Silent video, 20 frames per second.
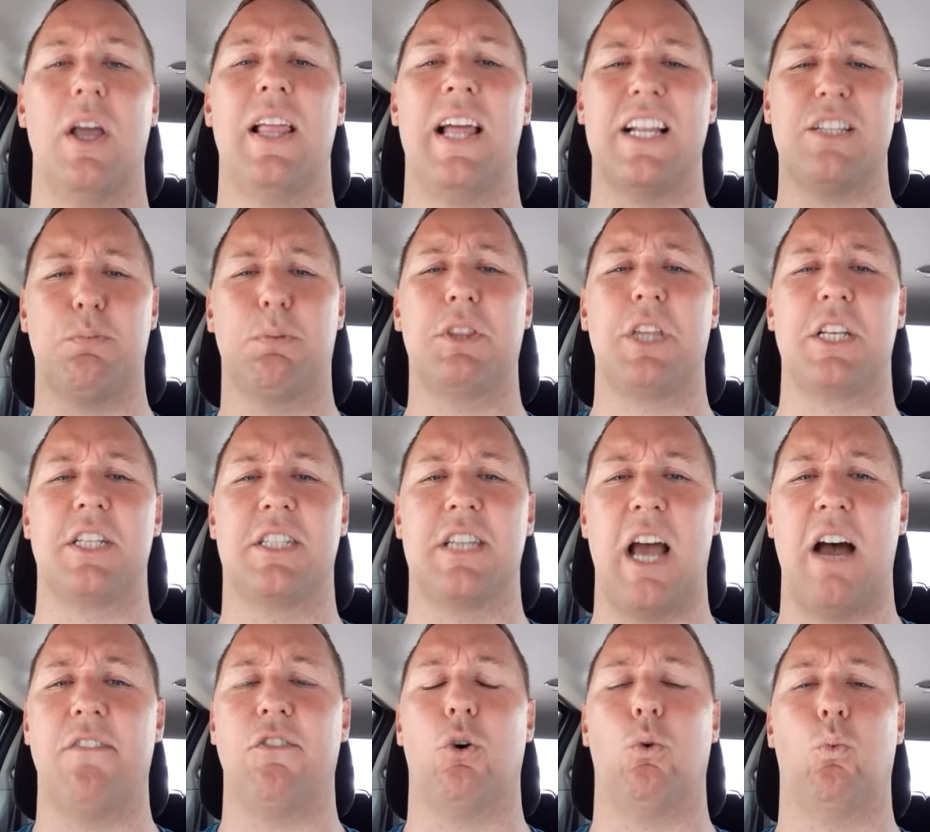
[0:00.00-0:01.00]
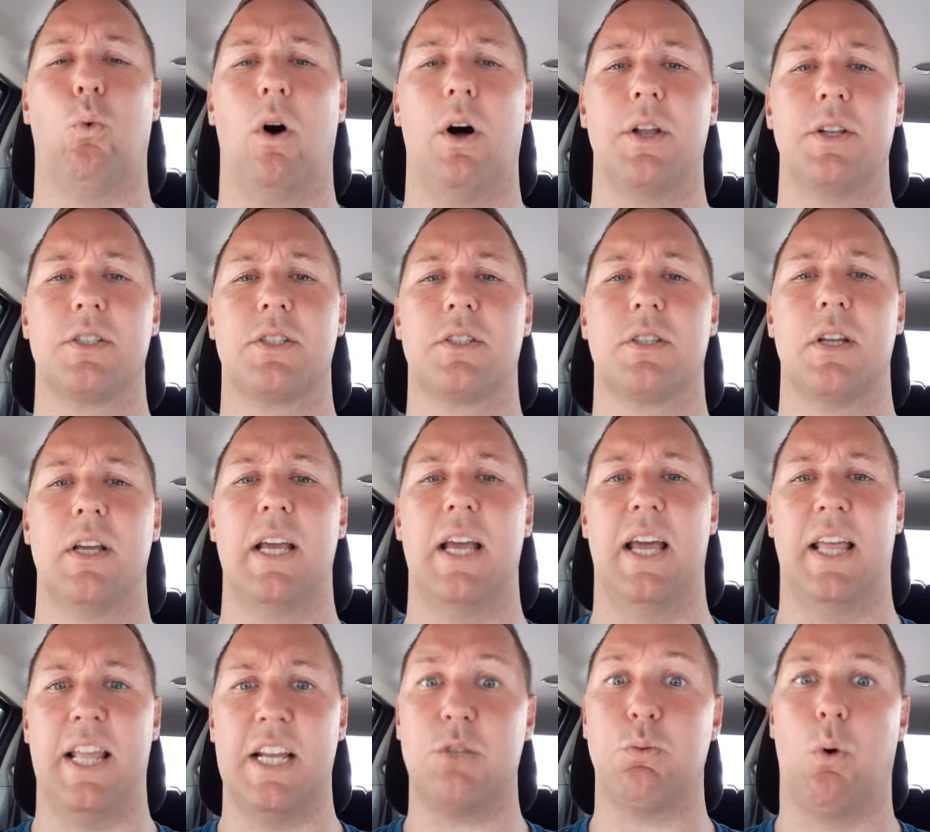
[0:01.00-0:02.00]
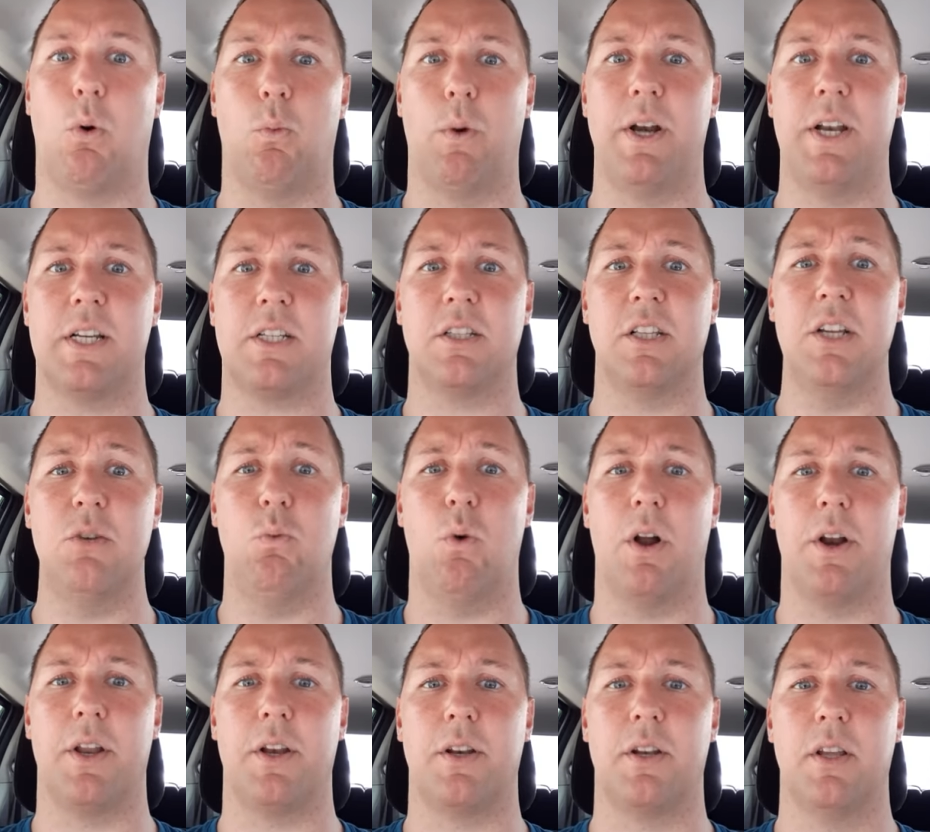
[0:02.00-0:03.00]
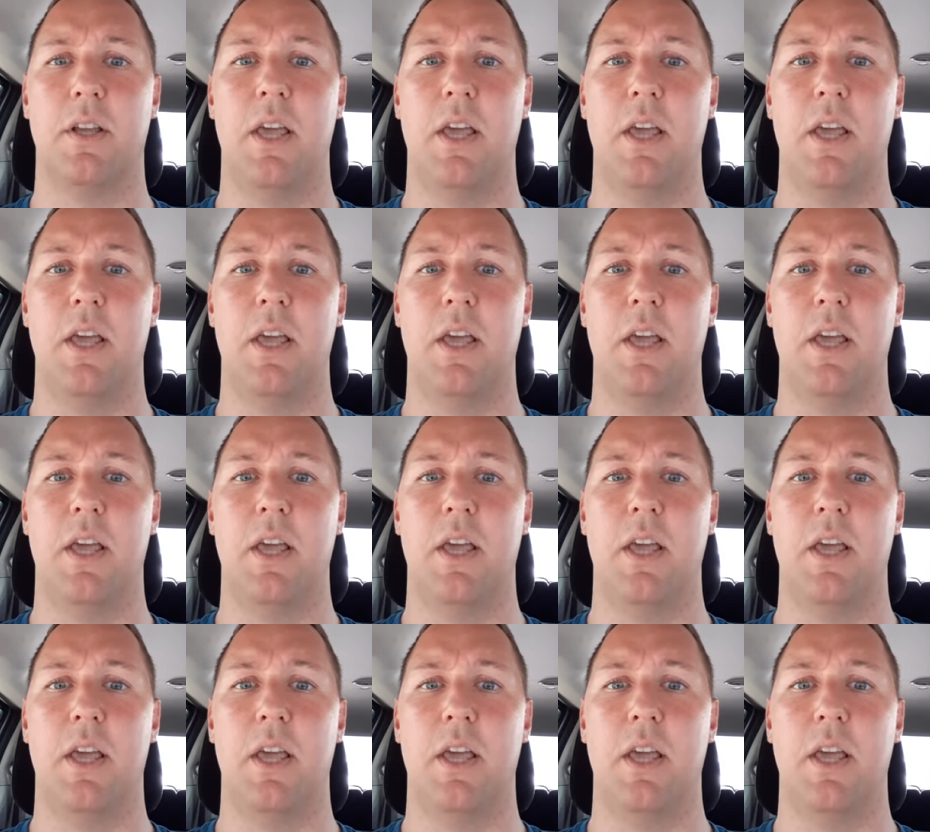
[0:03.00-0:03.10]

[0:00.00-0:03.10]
That's what the devil wants. And that's what Witness Lee wanted.